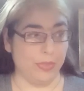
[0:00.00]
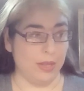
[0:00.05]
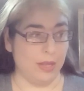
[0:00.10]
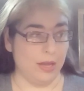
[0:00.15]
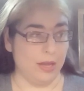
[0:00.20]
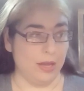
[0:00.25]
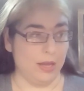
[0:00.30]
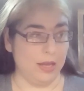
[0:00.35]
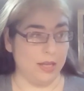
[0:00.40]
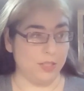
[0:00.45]

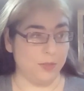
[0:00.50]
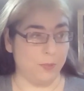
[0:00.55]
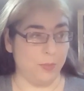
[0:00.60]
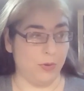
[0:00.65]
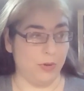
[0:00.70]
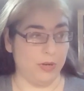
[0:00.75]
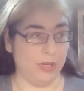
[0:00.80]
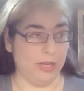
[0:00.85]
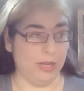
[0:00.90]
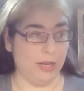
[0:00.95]
is put
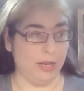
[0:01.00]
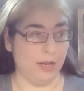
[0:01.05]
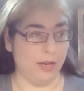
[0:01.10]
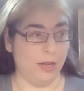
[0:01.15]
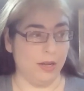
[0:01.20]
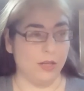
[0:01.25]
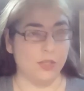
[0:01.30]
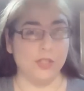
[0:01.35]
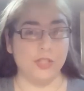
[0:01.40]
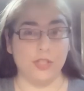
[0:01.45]
in
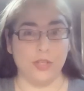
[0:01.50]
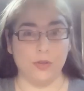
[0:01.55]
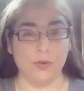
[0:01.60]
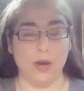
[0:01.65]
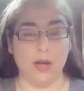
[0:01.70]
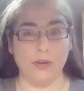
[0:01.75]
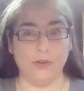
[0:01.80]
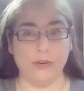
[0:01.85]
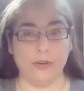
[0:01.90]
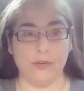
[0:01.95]

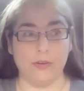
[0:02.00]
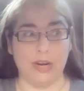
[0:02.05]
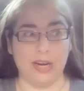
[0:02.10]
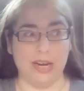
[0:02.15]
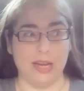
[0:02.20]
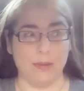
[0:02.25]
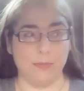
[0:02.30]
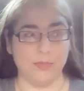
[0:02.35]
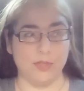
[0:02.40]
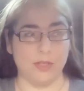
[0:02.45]
200
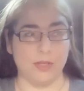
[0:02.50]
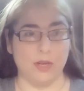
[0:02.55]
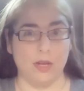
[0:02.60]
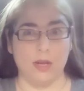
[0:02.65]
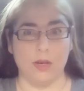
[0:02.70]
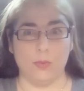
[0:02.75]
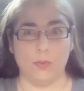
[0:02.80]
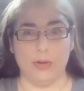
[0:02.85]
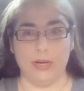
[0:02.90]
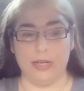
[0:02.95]
grams,
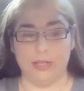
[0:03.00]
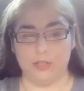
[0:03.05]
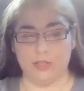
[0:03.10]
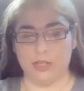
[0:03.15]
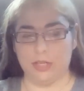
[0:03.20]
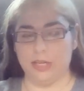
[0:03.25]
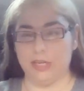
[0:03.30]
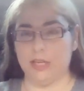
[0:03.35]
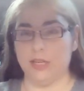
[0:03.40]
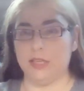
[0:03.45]
which
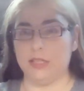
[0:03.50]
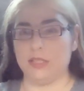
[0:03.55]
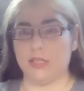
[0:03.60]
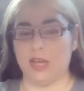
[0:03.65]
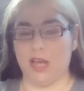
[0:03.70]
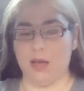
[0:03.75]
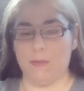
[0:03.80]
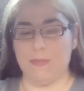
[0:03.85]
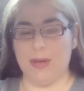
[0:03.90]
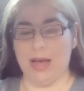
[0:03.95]
is
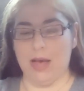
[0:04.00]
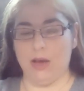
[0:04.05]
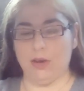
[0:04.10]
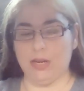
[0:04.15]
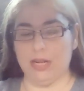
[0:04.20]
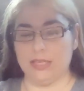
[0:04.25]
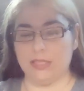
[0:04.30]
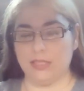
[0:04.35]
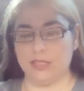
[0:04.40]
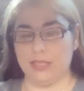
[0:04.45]
about a
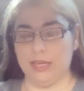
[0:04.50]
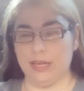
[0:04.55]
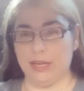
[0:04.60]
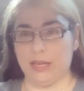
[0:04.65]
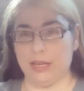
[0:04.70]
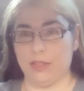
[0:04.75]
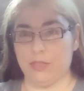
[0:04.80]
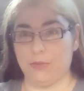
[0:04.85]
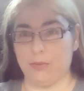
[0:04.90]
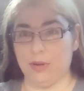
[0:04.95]
stick and
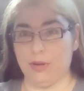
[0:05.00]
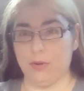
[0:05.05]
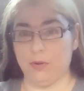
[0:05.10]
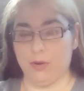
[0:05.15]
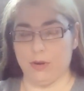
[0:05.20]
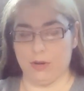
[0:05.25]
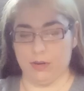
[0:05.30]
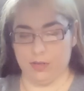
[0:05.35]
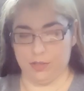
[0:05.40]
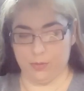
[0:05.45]
three
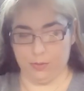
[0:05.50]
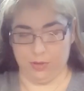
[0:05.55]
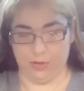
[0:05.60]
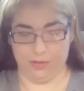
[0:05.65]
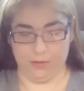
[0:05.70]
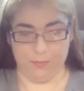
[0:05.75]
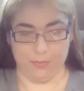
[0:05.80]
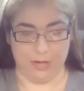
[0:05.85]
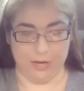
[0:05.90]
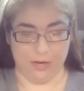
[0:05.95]
quarters worth of
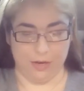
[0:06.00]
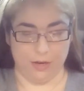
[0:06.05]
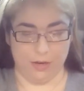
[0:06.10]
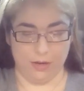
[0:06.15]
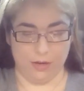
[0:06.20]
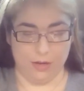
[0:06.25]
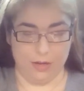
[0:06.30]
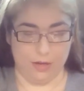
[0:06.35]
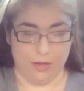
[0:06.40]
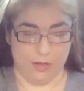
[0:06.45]
butter.
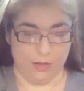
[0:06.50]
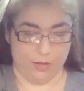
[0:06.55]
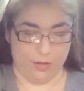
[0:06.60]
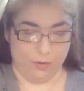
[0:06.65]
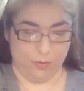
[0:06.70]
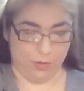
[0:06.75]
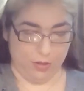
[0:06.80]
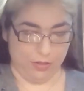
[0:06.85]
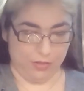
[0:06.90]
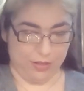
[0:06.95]
You
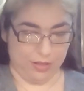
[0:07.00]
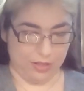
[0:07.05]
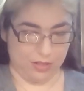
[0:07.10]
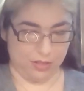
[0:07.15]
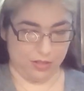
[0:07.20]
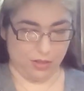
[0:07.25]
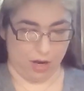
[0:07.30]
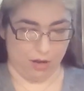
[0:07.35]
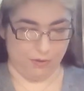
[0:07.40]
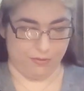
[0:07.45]
want this
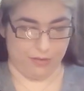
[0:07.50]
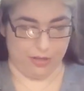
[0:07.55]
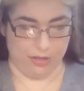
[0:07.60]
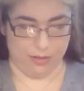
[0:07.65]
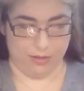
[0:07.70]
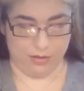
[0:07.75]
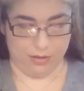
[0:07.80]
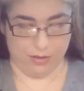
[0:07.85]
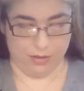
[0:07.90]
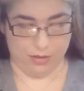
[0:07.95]
softened
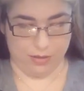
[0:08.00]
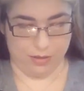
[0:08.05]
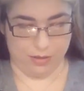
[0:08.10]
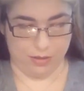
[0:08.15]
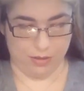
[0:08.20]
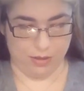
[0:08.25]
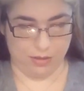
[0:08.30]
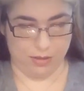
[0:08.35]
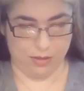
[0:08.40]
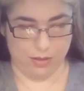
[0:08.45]

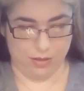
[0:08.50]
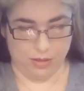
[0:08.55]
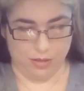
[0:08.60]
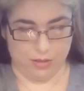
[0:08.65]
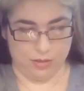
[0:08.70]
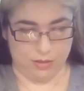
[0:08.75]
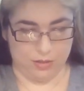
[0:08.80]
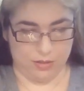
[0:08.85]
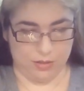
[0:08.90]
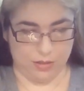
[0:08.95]

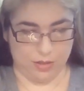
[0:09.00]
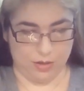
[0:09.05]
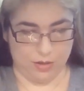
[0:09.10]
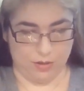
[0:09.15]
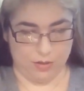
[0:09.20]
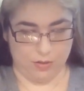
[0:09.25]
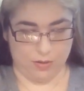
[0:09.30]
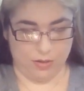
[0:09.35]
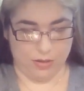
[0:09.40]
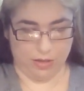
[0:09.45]
so
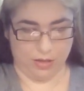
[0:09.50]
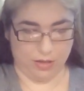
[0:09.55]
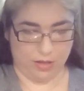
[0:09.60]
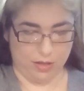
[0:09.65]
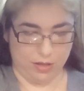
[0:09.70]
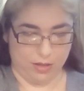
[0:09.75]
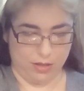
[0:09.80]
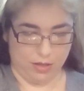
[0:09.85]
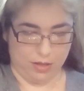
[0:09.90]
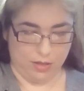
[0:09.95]

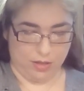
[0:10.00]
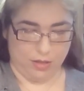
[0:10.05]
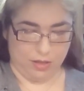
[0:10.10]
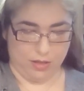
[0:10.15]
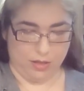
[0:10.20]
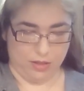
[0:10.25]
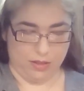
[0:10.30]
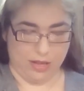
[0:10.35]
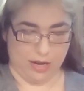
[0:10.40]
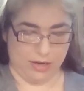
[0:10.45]

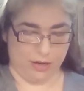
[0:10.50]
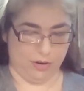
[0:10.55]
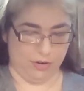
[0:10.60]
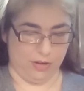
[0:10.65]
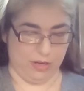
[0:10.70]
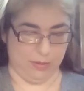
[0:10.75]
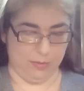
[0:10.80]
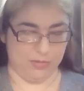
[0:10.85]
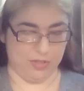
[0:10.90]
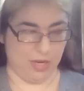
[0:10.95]
that it
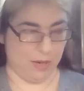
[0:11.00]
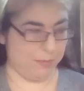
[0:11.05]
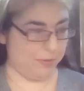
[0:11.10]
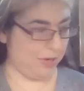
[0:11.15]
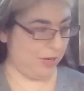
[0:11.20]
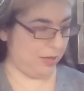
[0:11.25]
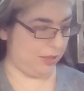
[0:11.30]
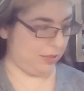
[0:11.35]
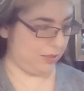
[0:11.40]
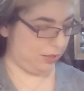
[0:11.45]
creams up
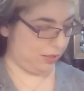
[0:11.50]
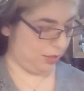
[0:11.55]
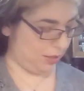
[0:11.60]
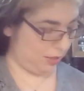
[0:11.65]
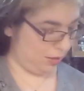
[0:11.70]
nicely